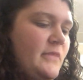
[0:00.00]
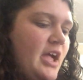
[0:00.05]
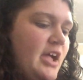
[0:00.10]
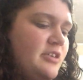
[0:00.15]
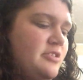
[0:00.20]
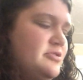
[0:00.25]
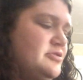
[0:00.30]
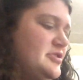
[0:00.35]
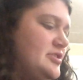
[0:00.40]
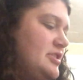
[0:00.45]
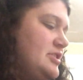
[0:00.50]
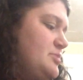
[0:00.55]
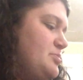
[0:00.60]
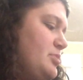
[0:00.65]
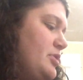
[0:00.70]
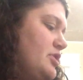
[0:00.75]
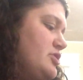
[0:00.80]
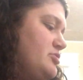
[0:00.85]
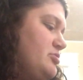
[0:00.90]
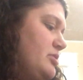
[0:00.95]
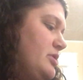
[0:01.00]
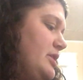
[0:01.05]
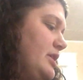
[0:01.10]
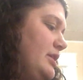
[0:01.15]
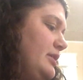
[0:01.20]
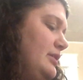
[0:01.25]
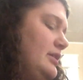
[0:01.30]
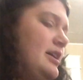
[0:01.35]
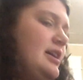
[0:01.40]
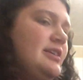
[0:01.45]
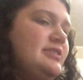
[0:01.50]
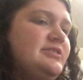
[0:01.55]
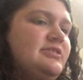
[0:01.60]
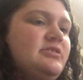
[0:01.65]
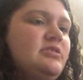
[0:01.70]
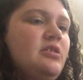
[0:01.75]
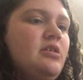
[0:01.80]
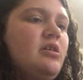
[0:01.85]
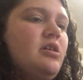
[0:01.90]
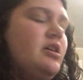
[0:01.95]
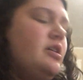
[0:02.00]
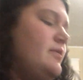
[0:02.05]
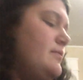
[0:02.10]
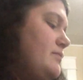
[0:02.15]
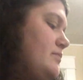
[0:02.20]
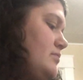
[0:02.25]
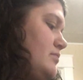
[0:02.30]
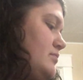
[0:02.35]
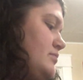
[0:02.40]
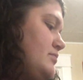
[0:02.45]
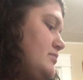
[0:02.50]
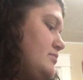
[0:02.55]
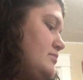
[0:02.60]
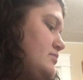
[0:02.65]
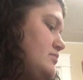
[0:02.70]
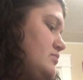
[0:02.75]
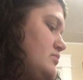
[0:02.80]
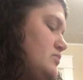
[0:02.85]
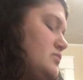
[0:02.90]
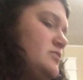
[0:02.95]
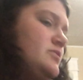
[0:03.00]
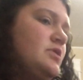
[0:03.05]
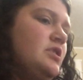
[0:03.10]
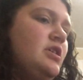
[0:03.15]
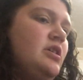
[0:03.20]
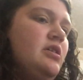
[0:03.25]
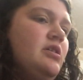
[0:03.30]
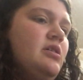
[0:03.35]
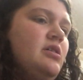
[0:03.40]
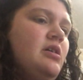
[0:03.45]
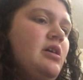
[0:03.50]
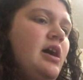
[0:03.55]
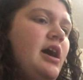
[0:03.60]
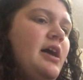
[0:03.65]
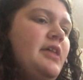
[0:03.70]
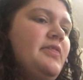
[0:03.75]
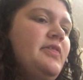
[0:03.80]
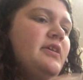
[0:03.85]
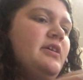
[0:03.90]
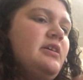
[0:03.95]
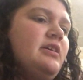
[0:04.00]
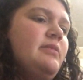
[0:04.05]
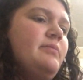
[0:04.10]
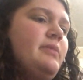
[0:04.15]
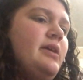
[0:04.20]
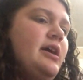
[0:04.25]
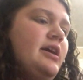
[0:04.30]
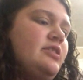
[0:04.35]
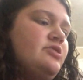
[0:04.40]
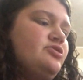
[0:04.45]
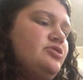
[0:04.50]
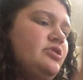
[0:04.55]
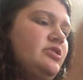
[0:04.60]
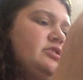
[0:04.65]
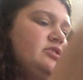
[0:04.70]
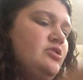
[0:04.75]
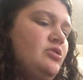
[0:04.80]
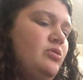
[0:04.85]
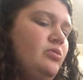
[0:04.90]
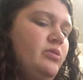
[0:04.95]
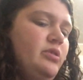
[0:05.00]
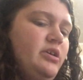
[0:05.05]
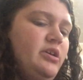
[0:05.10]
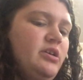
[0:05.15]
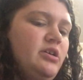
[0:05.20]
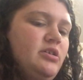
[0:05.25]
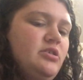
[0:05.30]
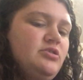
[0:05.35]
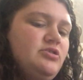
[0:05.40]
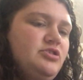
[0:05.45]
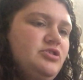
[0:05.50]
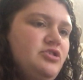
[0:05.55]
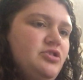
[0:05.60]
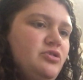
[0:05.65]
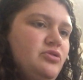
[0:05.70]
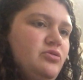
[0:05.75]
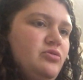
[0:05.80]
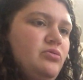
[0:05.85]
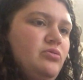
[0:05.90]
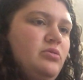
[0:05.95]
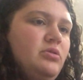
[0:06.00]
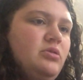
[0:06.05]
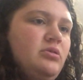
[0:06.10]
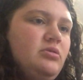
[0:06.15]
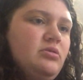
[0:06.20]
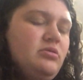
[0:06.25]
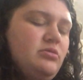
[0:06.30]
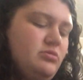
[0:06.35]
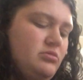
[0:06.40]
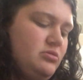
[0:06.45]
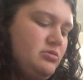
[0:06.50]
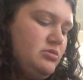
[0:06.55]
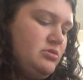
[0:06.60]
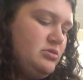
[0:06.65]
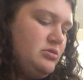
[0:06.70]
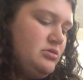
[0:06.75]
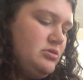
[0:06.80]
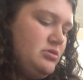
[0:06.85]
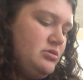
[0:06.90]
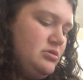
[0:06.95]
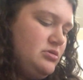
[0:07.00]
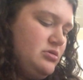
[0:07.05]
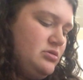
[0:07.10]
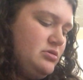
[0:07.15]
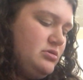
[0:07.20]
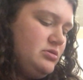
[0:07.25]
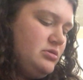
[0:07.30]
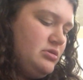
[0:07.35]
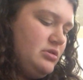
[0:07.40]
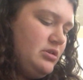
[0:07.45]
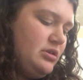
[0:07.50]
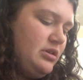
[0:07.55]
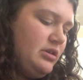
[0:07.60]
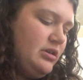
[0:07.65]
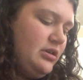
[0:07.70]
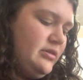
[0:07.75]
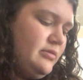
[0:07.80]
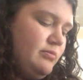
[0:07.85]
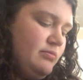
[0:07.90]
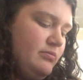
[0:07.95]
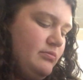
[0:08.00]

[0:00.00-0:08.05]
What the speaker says: I used this brush with it last time. I think I'm actually going to, well,